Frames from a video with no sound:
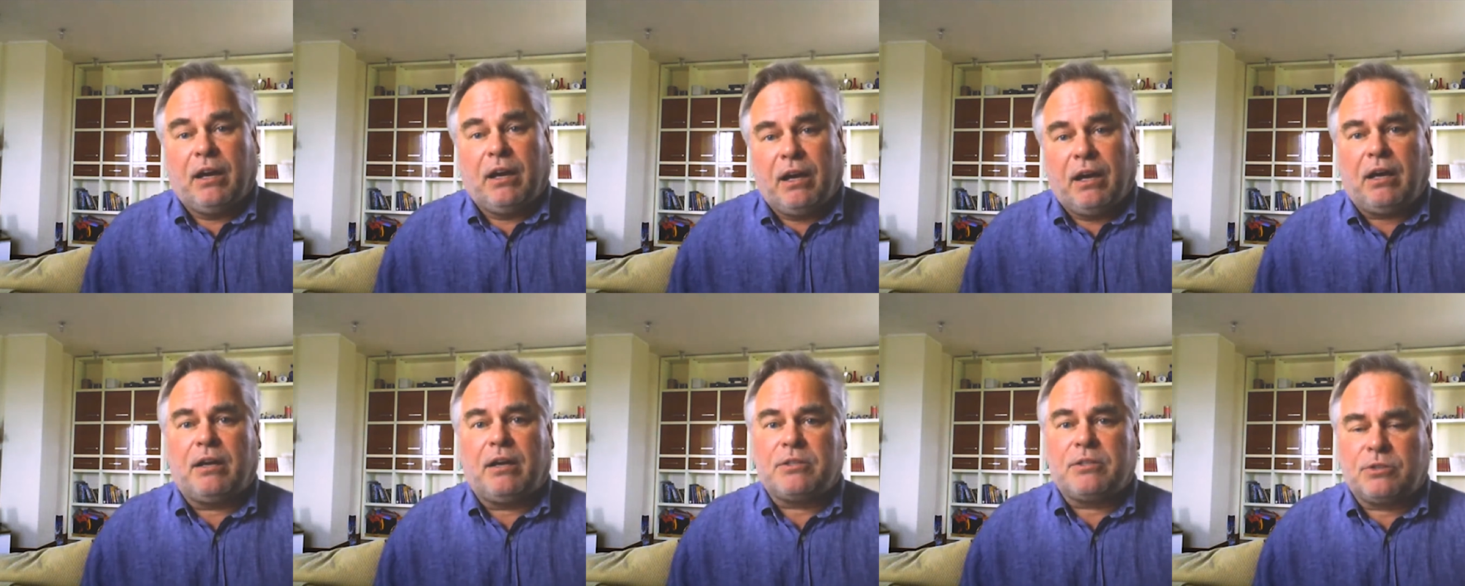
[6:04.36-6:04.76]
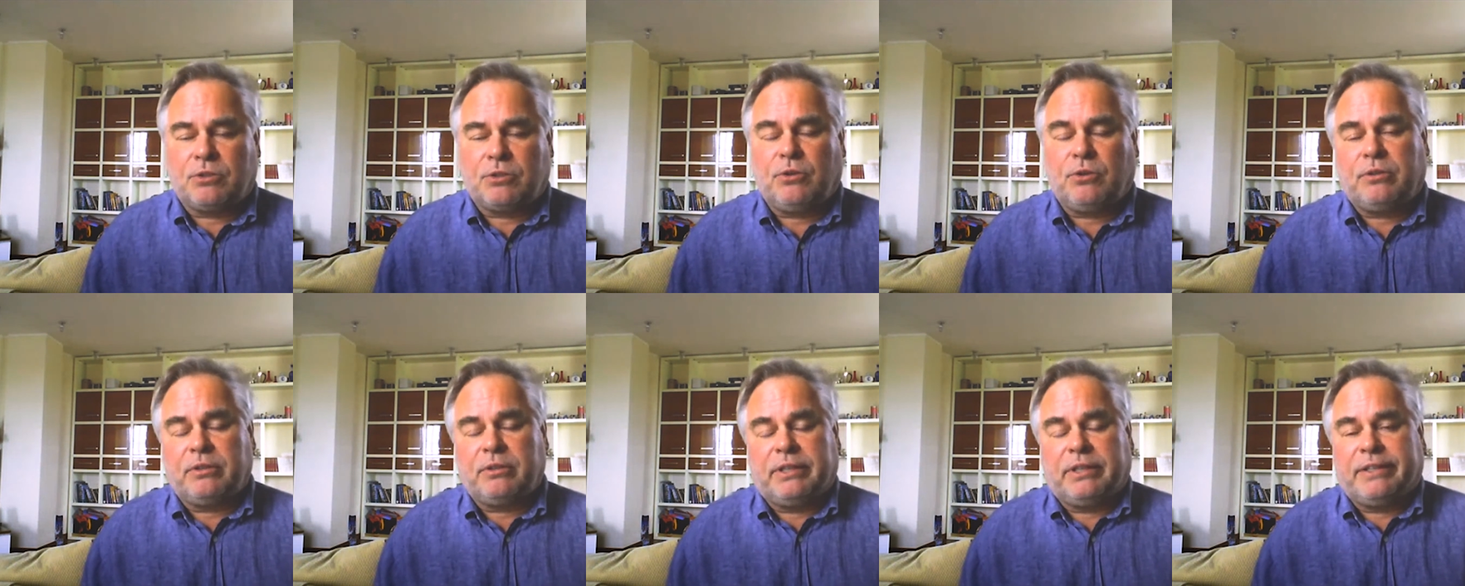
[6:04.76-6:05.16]

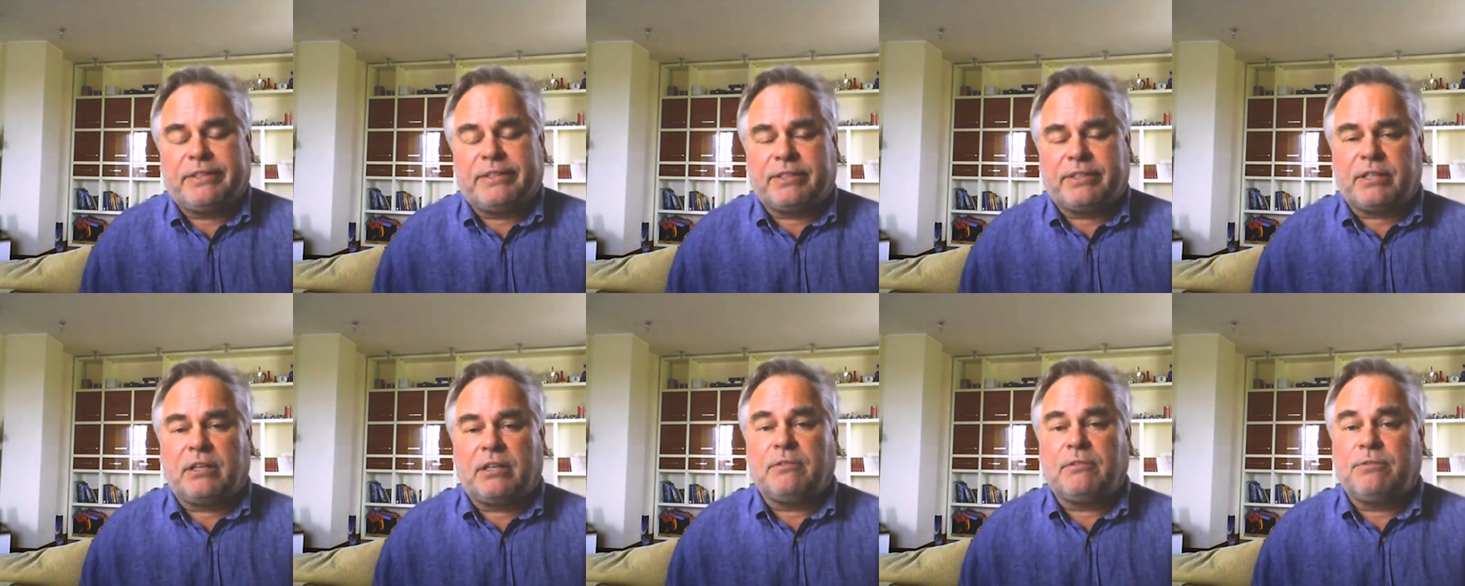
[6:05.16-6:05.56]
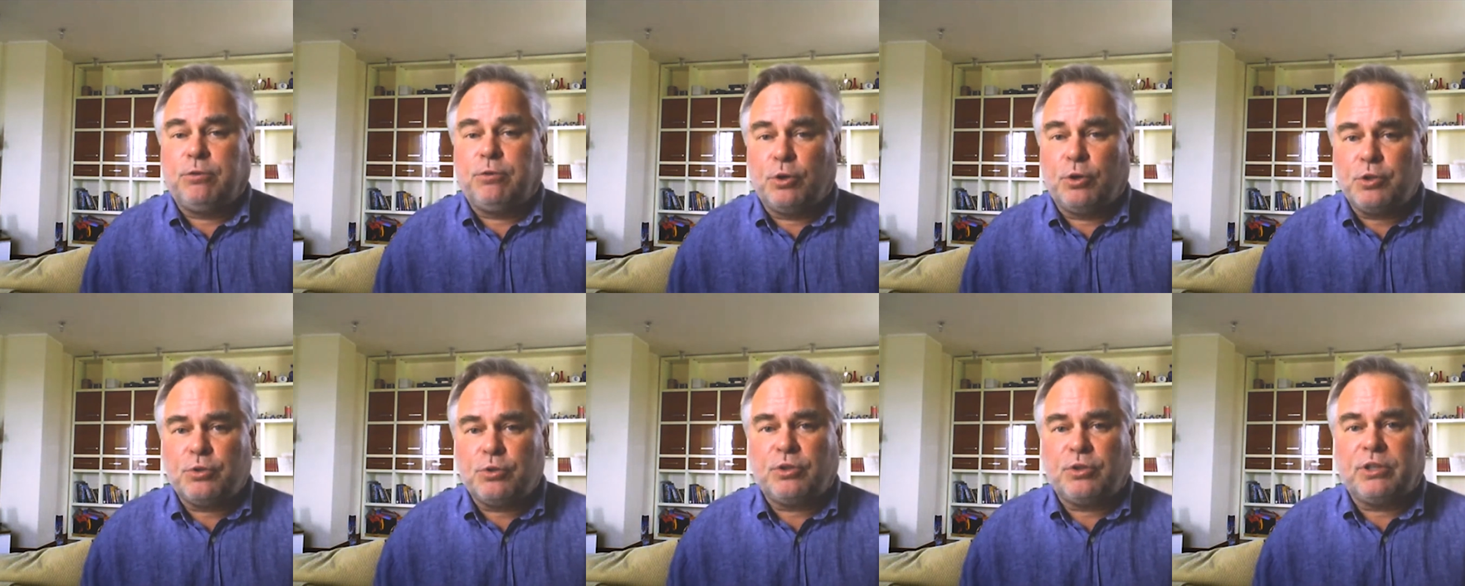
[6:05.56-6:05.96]
So that's
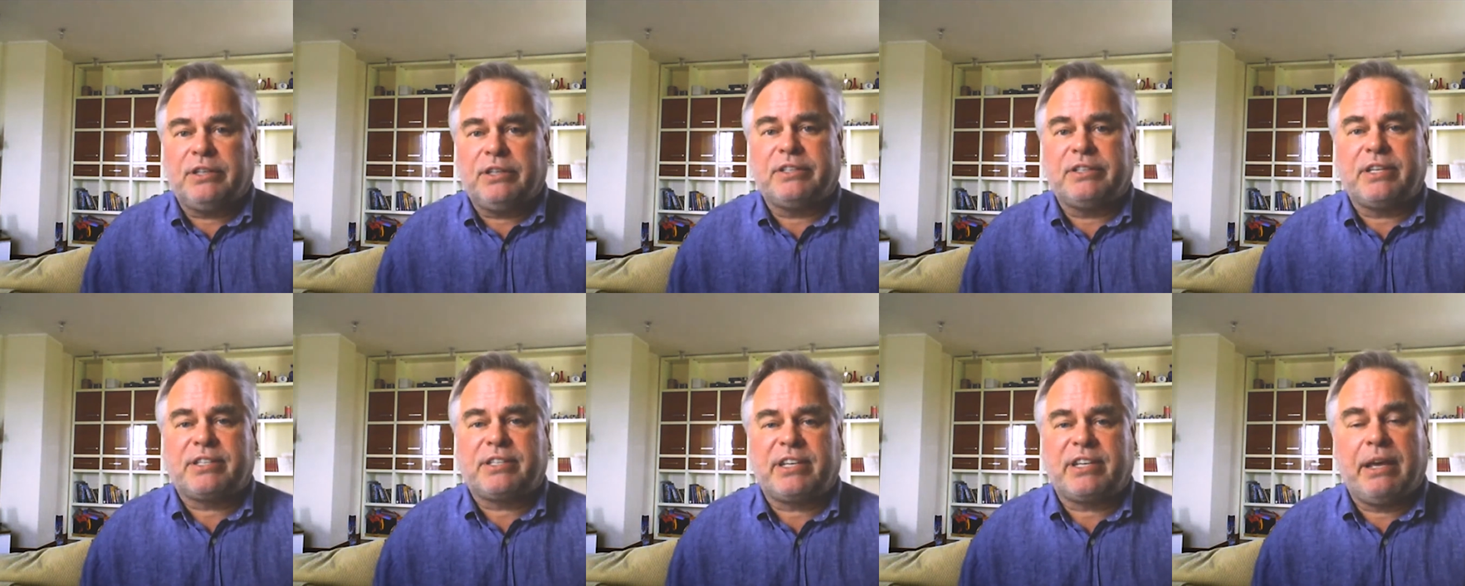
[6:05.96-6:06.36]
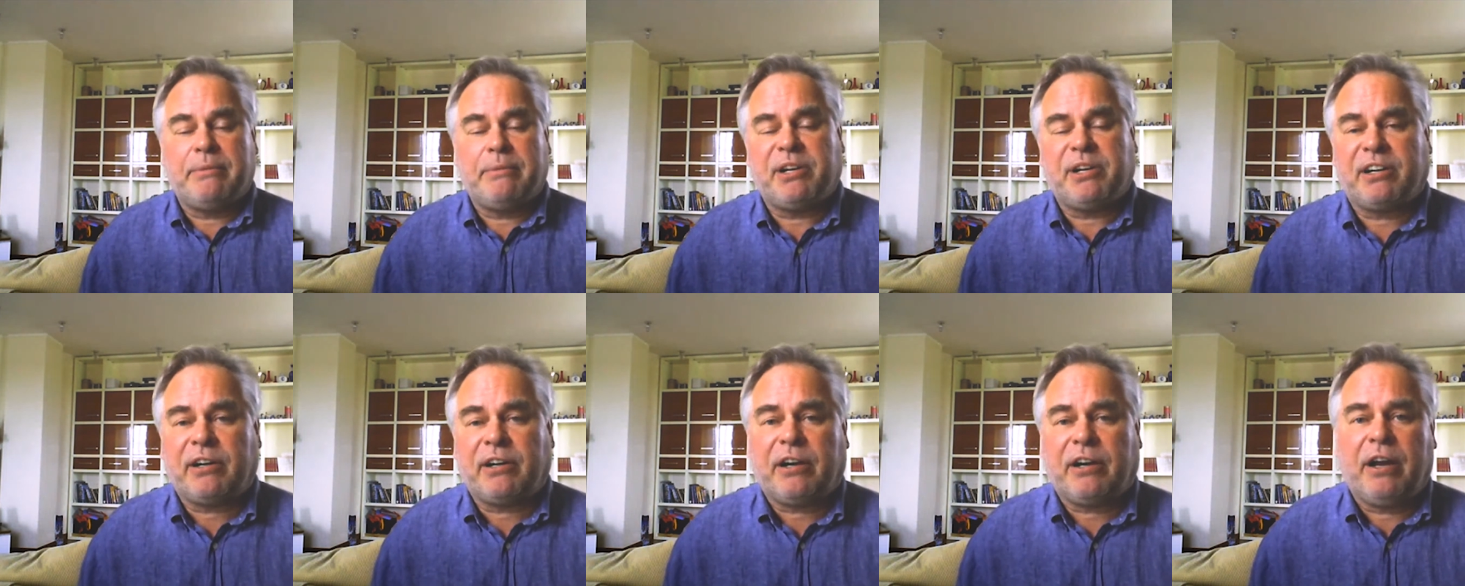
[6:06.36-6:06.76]
unfortunately the
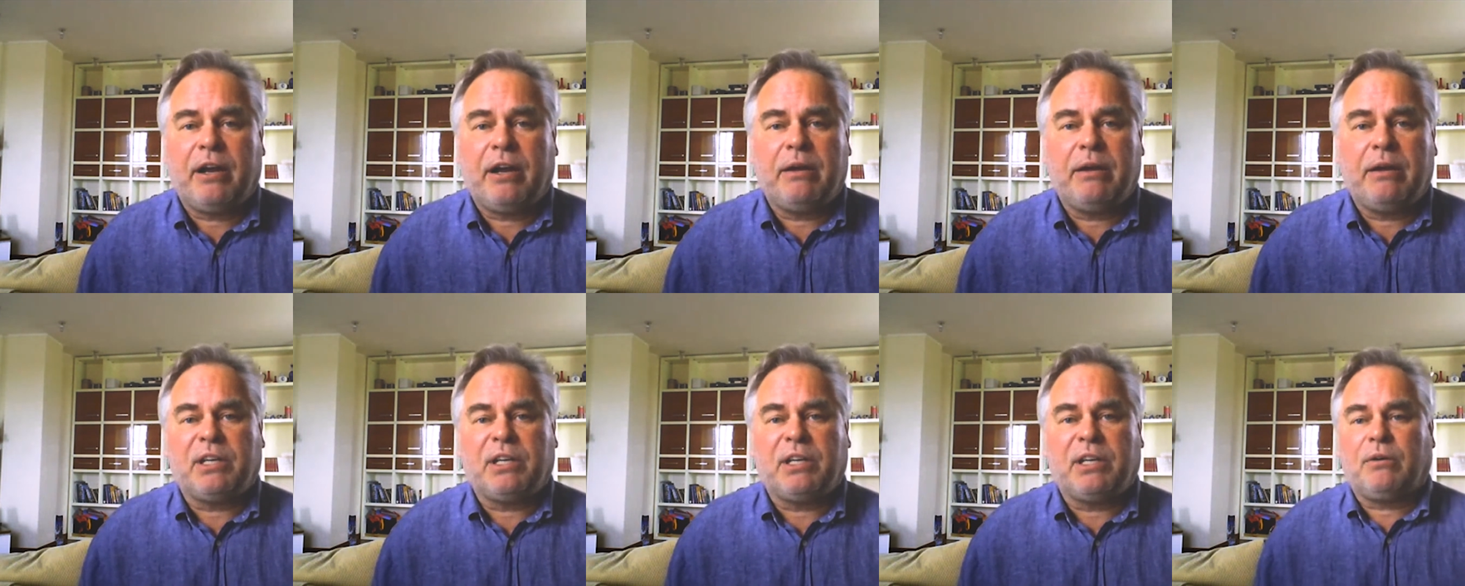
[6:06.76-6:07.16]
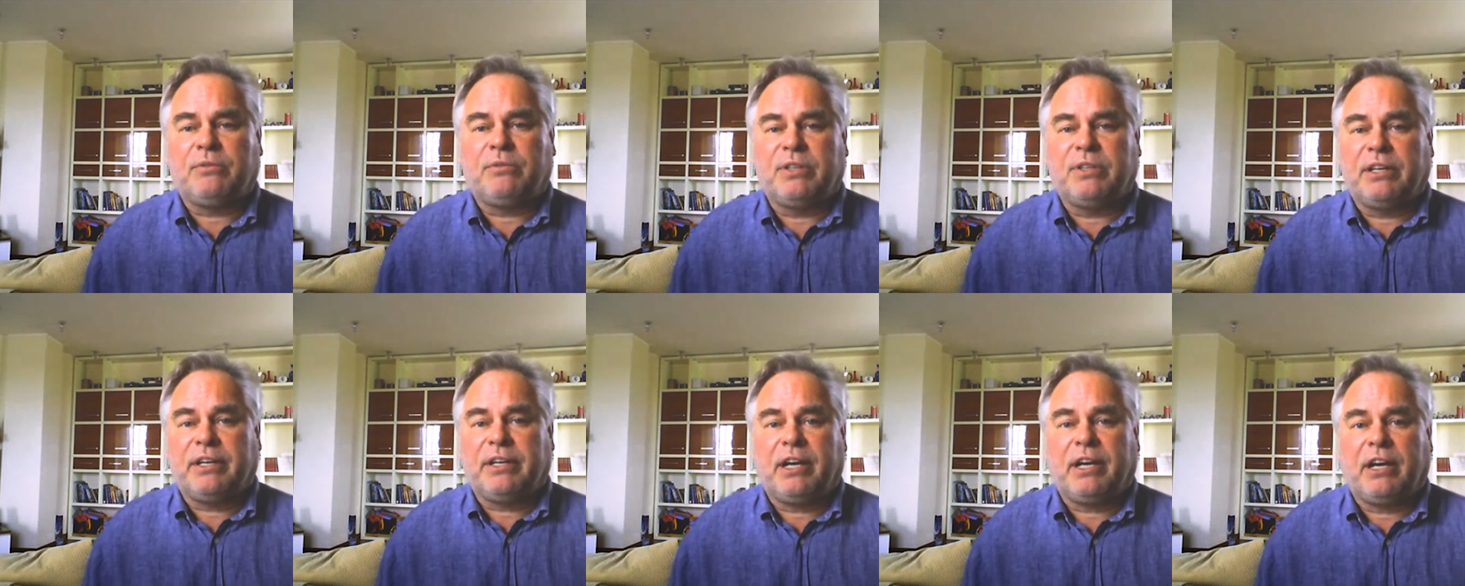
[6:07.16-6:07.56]
cybercrime.
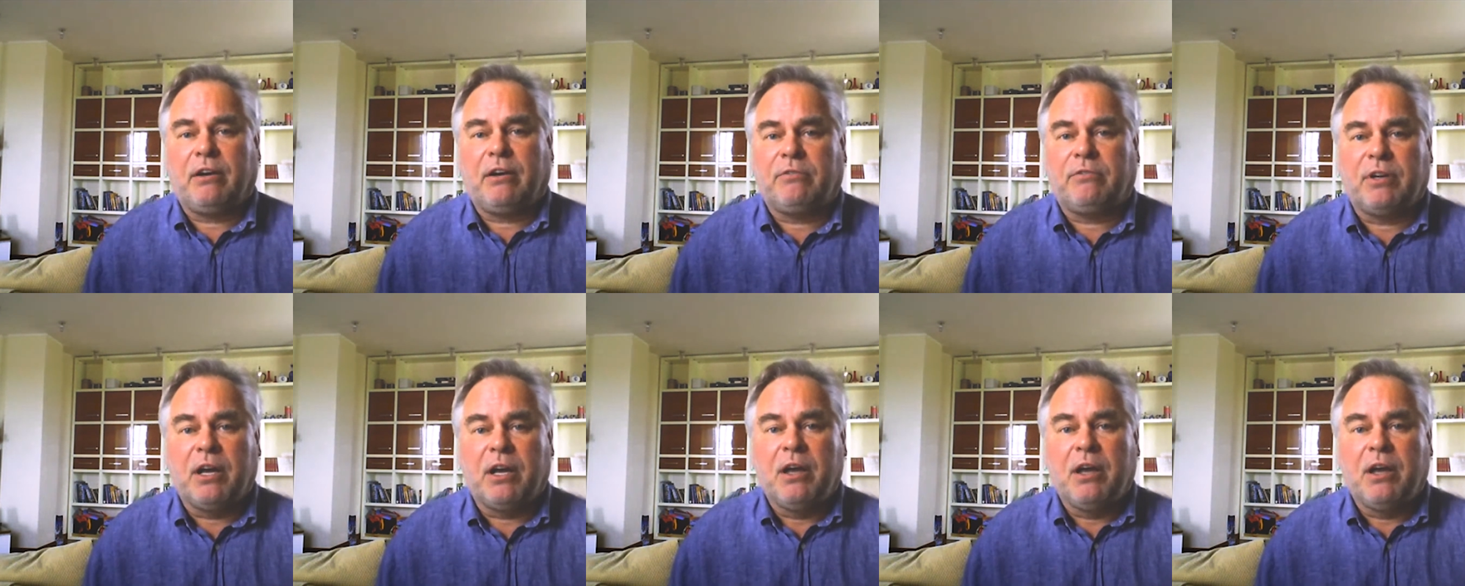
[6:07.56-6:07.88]
Now they have